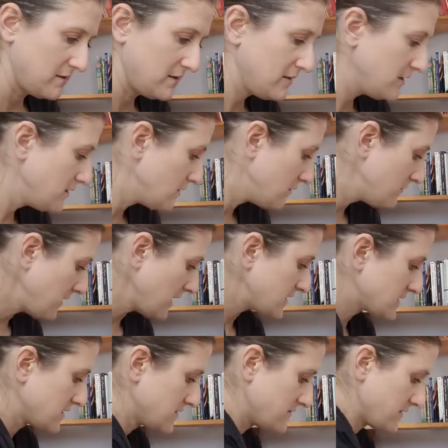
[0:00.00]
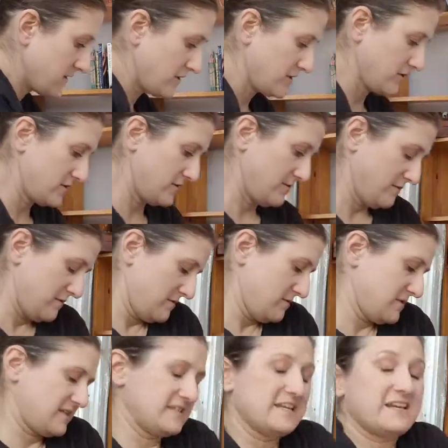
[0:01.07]
Oh, you know, I've not done a very good
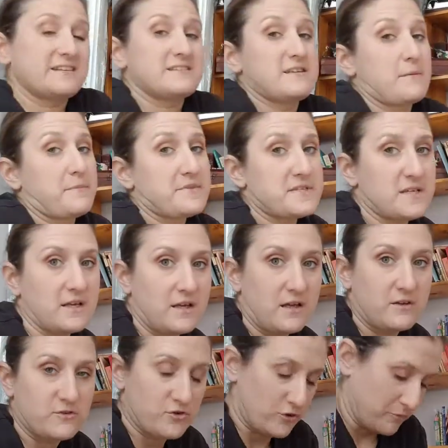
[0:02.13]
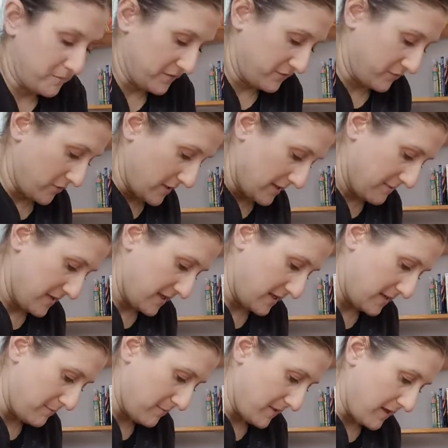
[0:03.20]
in-depth study on Job before. I'm going
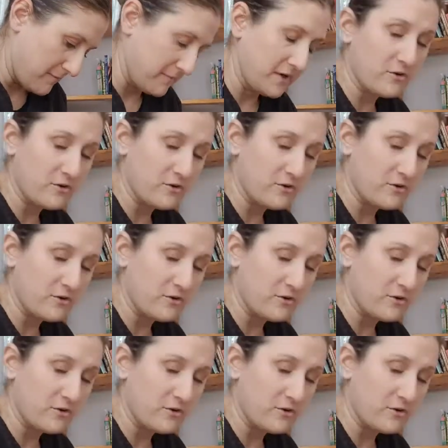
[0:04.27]
to keep that.